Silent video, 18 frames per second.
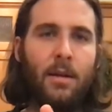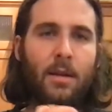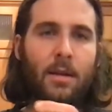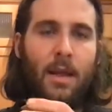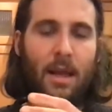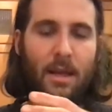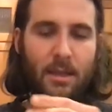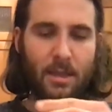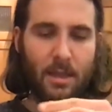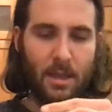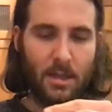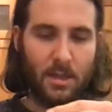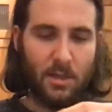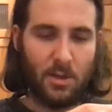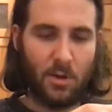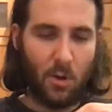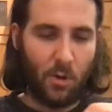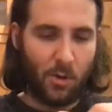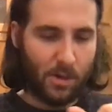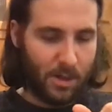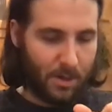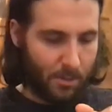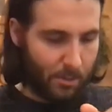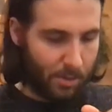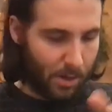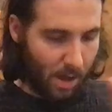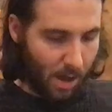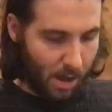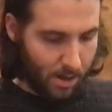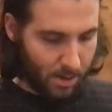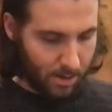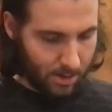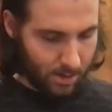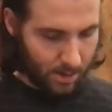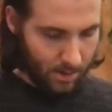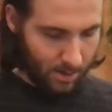Next is Dolin Blanc,
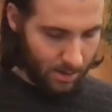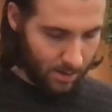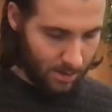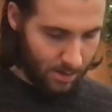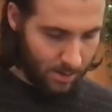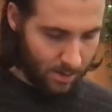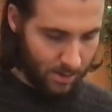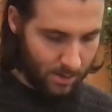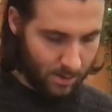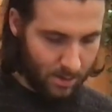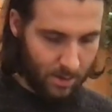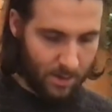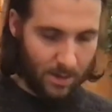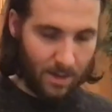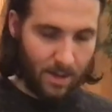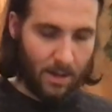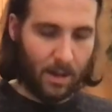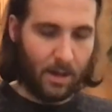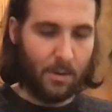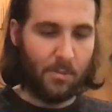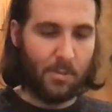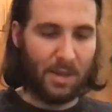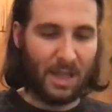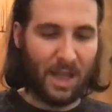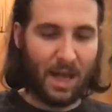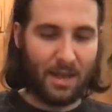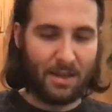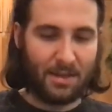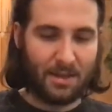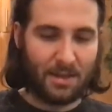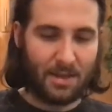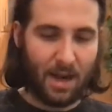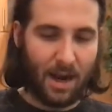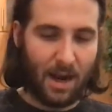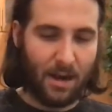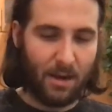a blonde
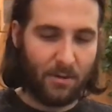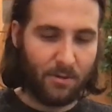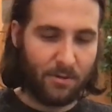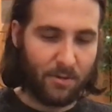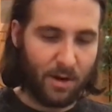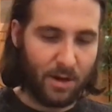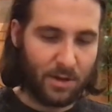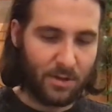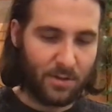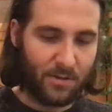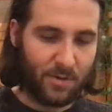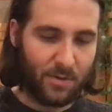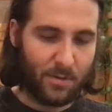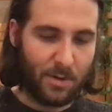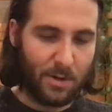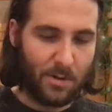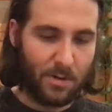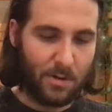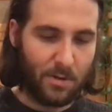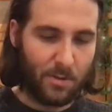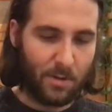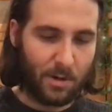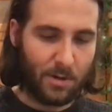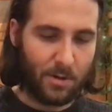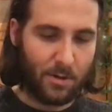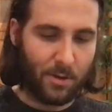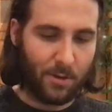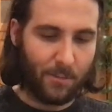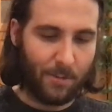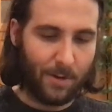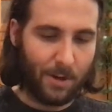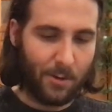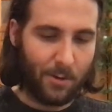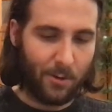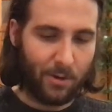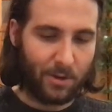style French vermouth. We're going to do
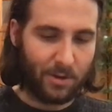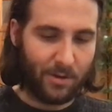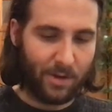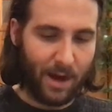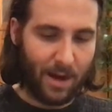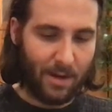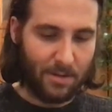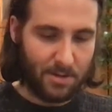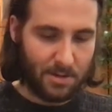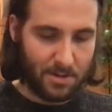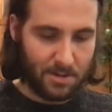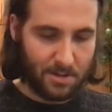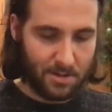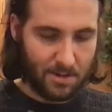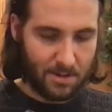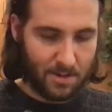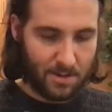3/4 of an ounce.